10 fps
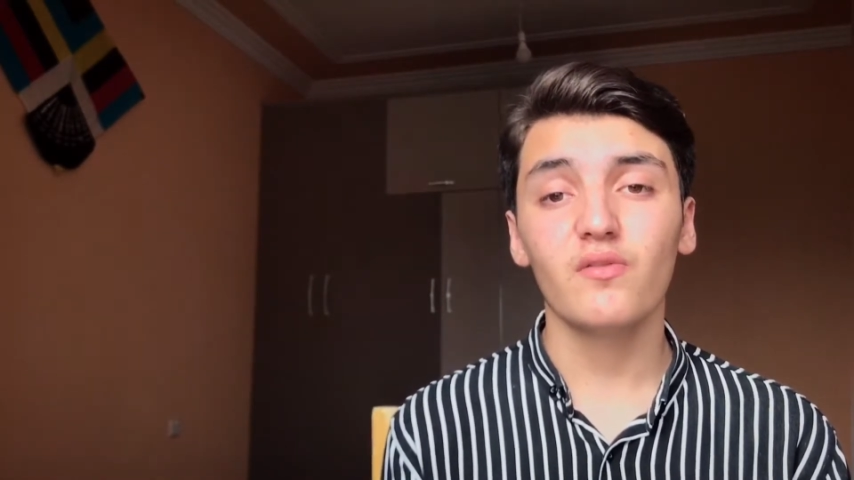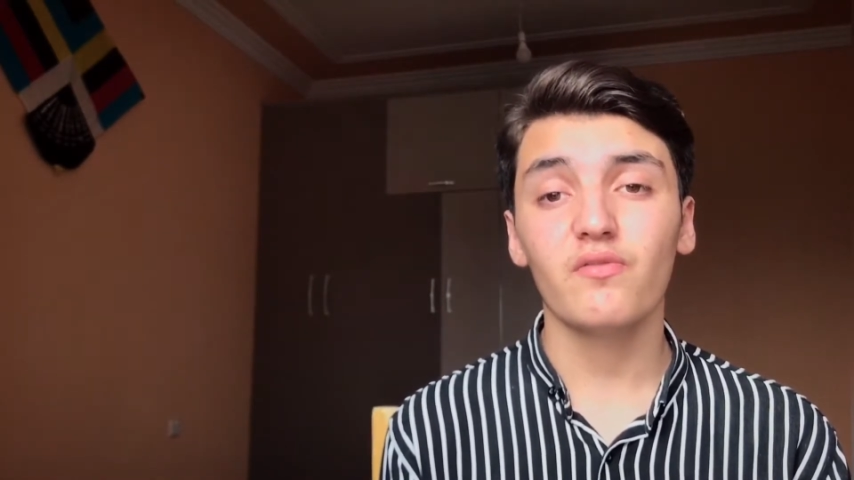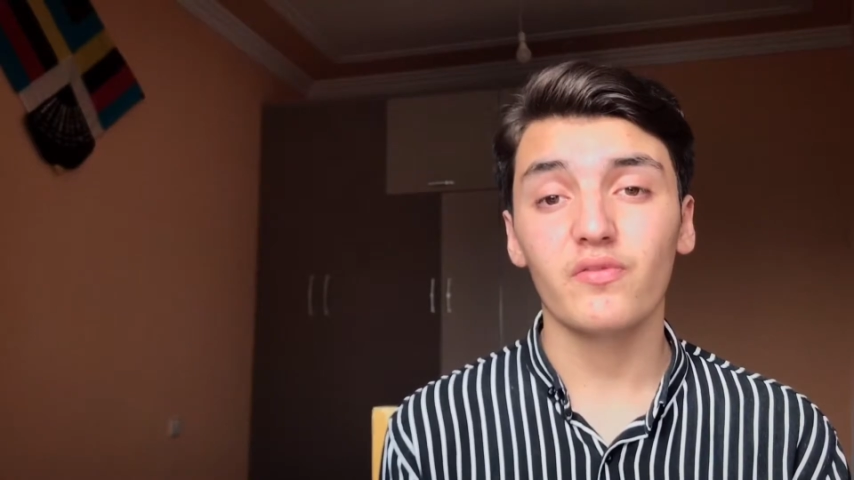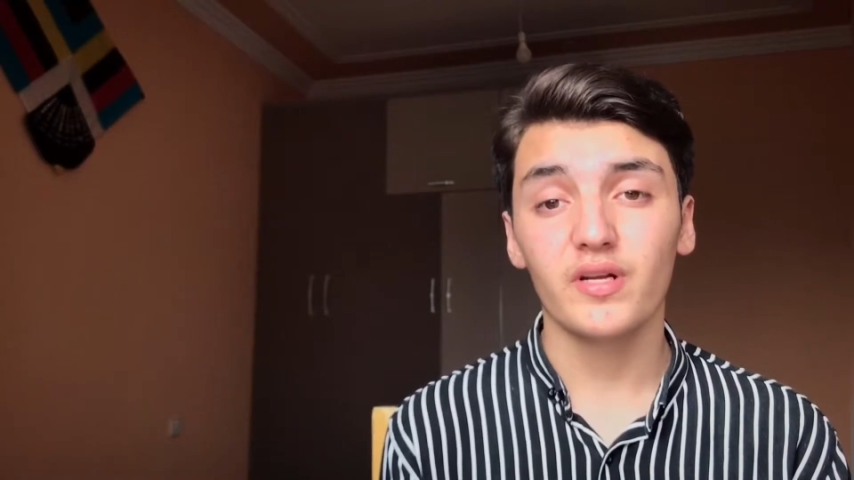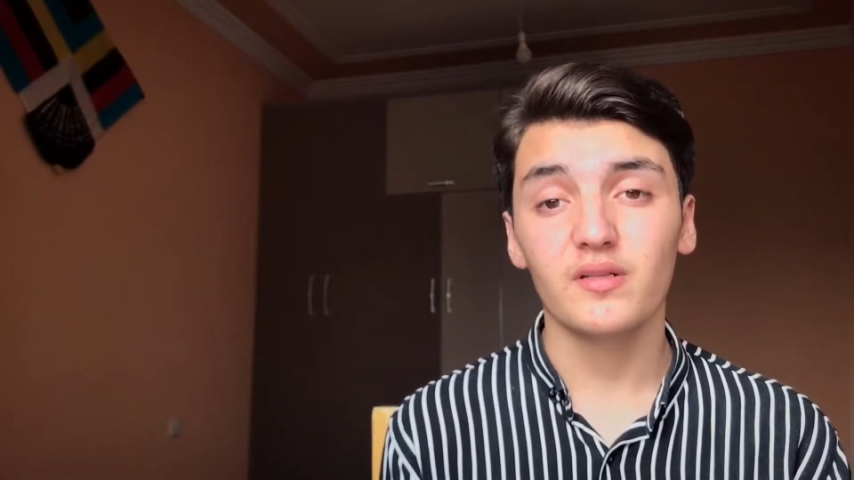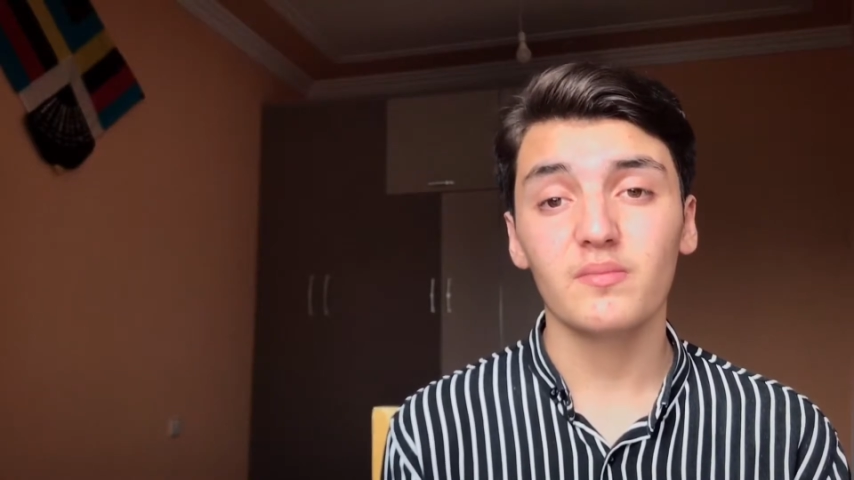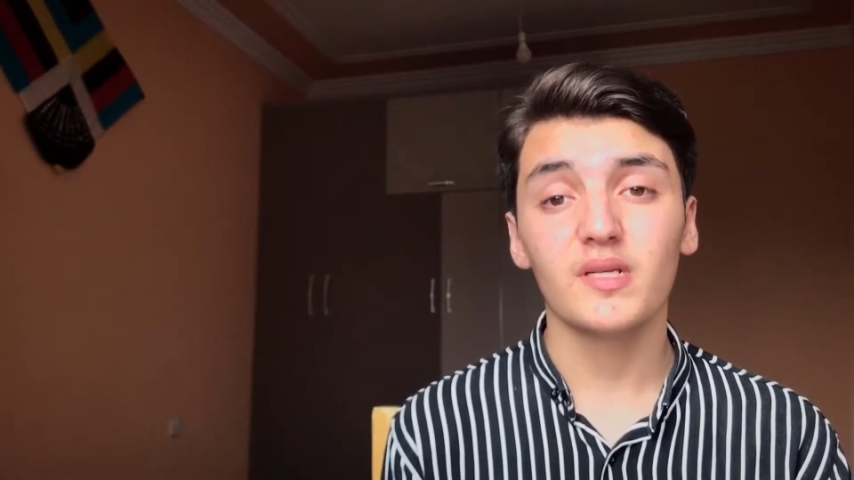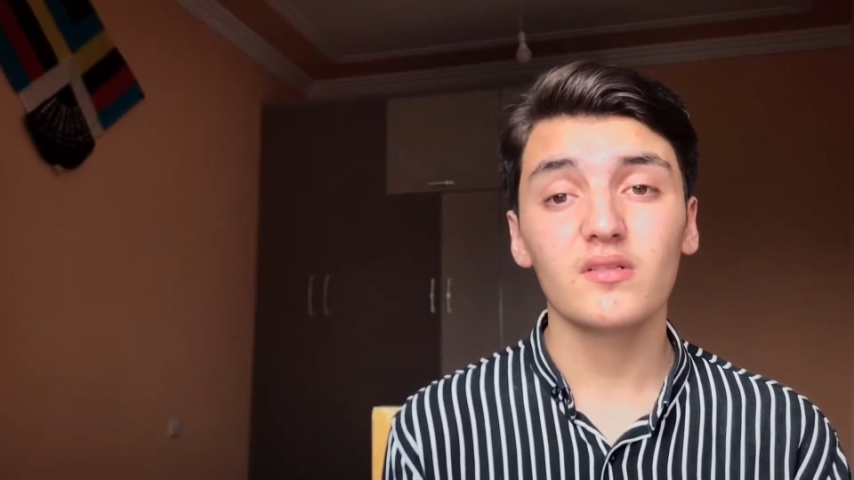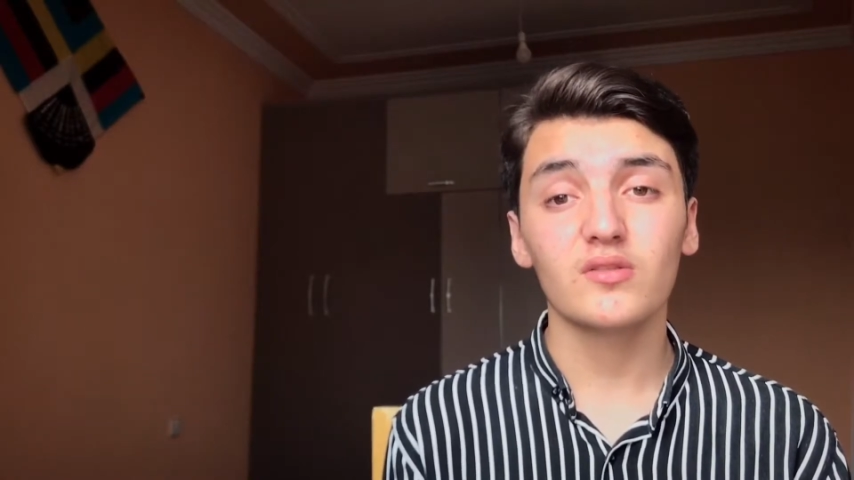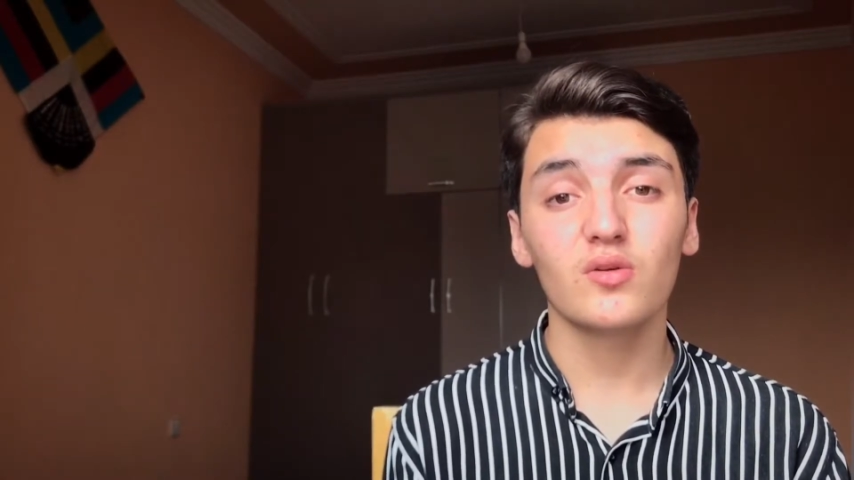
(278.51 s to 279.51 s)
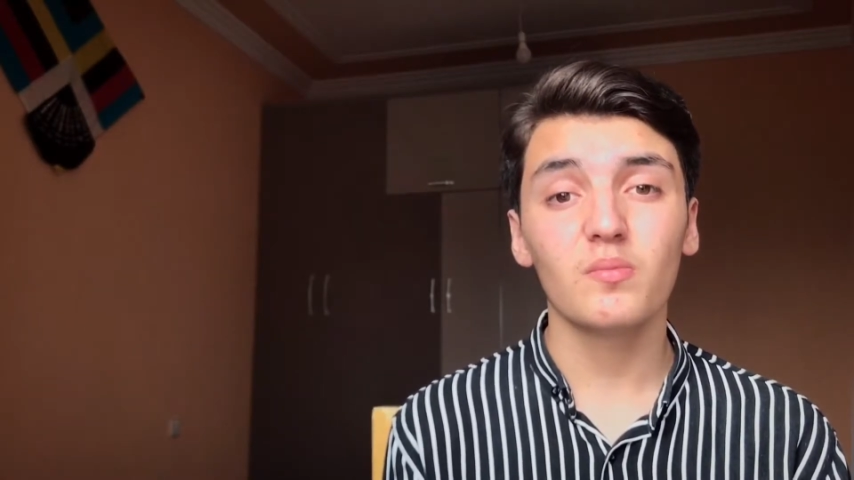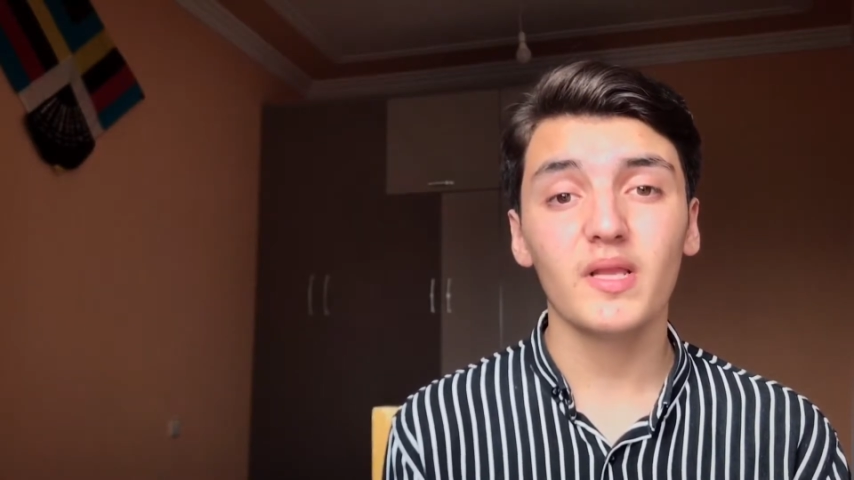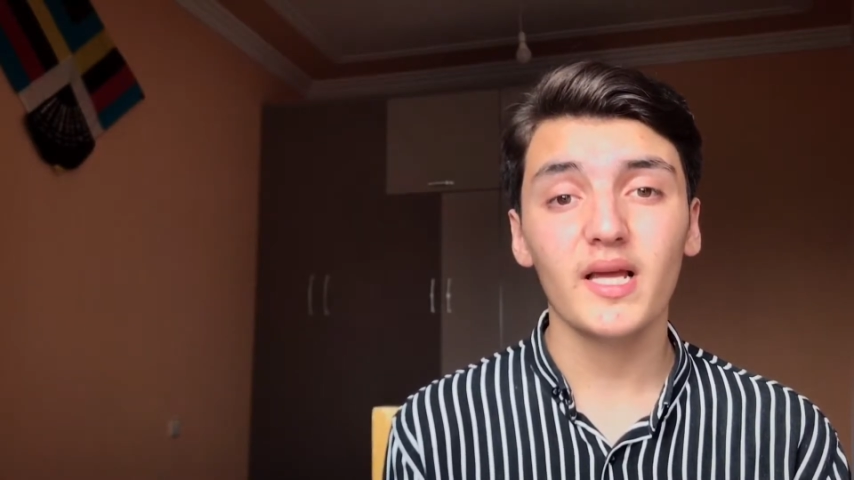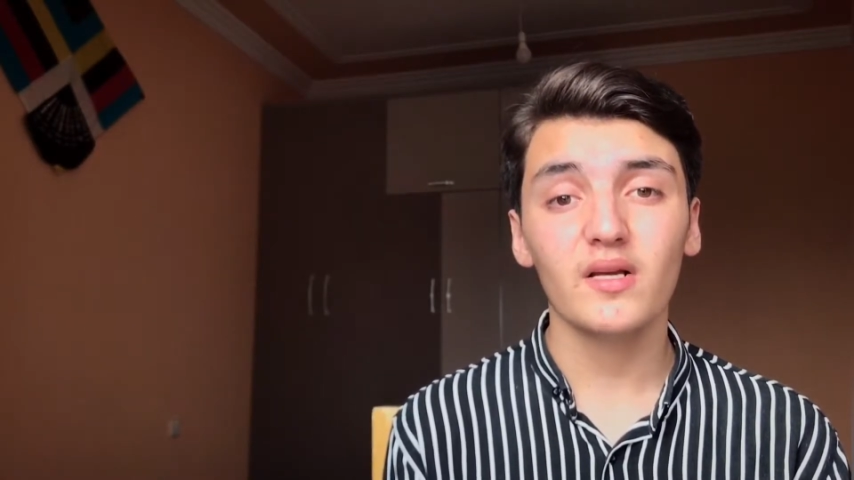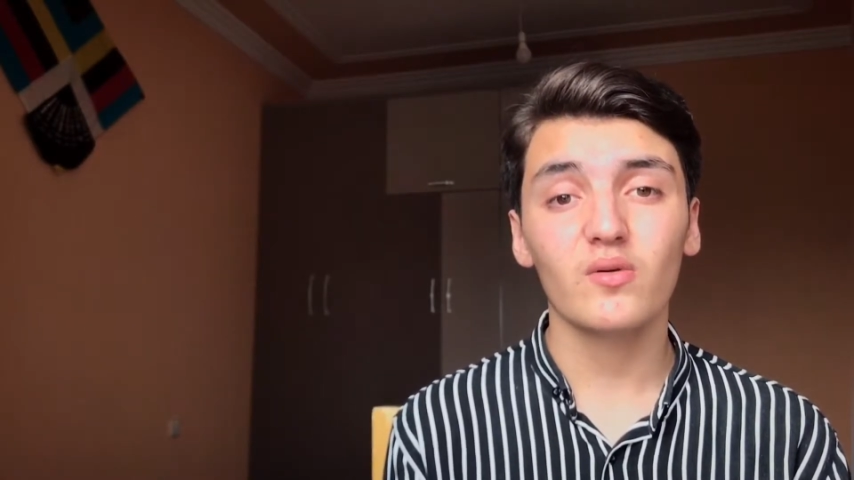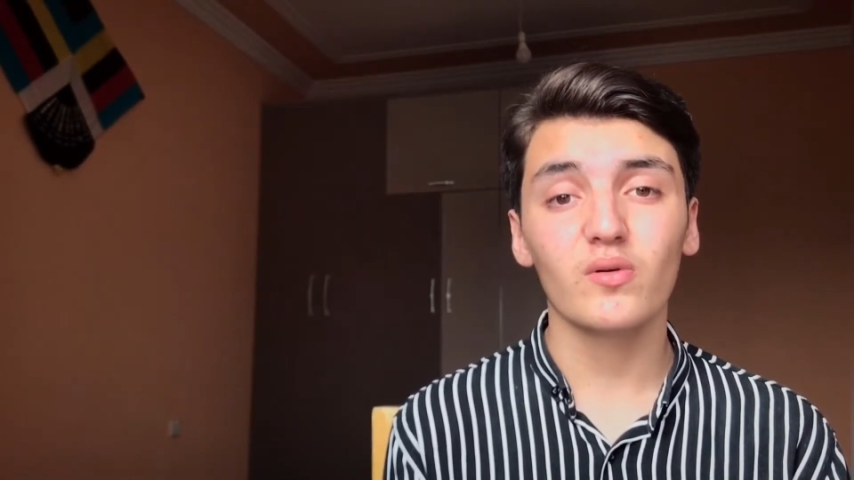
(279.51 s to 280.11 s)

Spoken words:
threat because no black